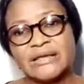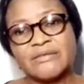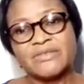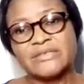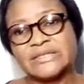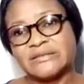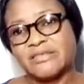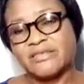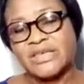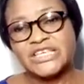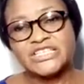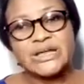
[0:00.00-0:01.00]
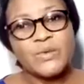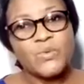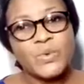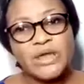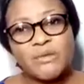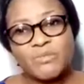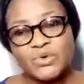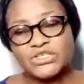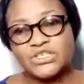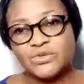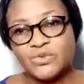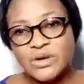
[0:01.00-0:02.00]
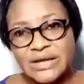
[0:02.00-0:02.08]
These are the things that we must look